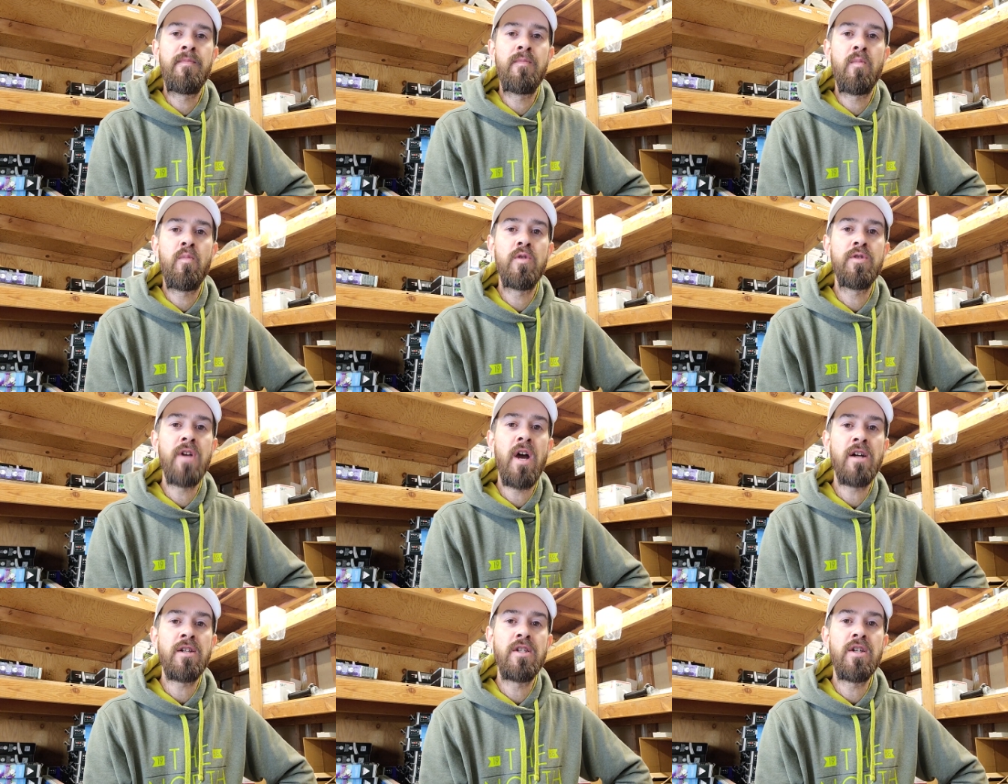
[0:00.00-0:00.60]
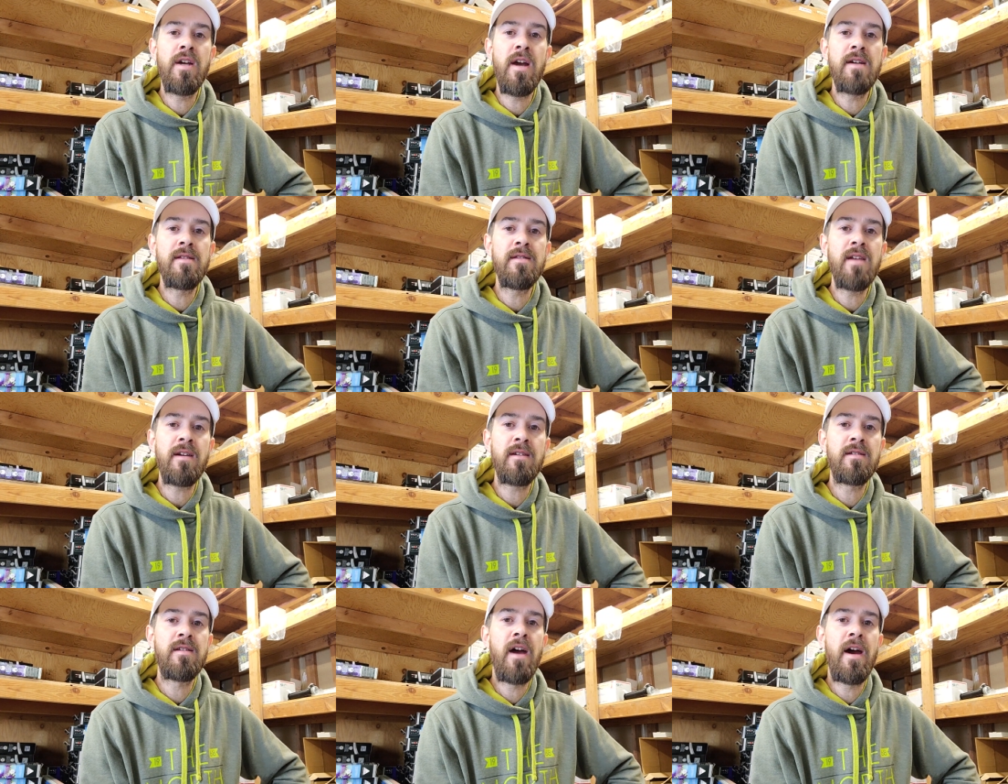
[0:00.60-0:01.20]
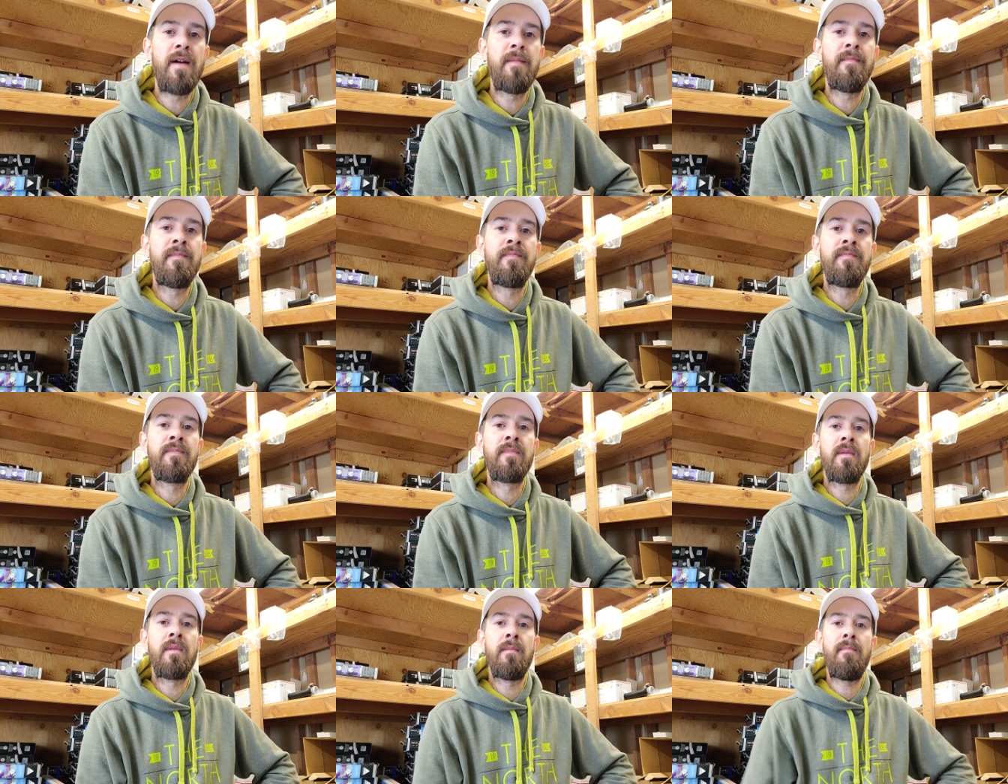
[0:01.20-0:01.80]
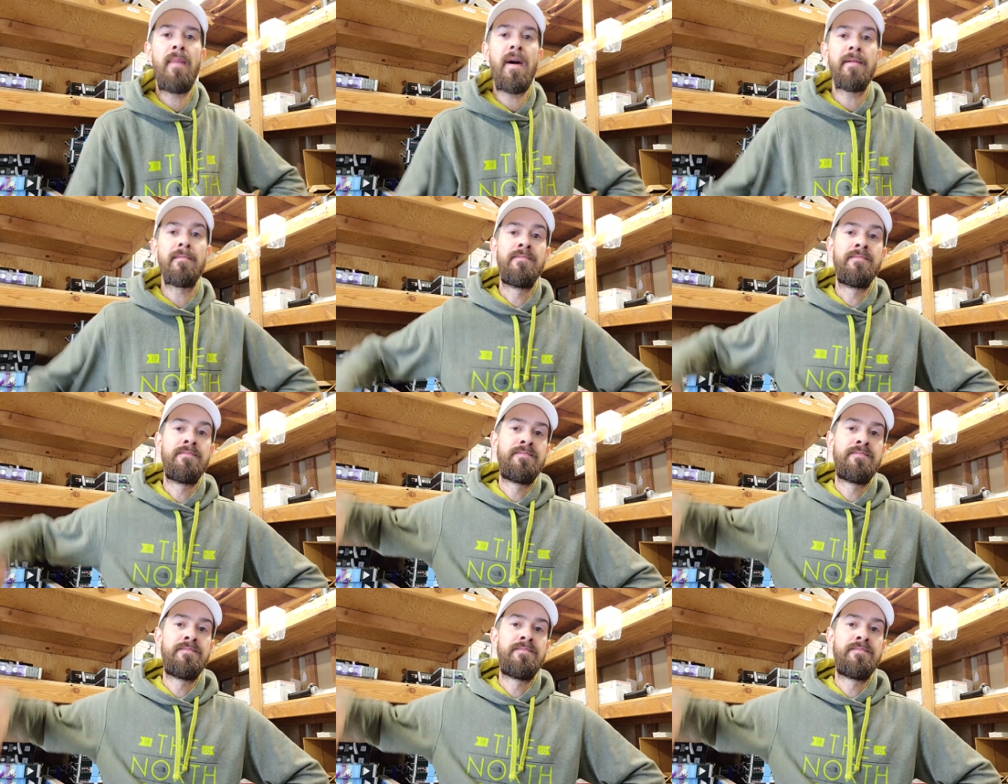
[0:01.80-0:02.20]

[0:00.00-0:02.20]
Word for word: we'll talk to you guys next time. Bye.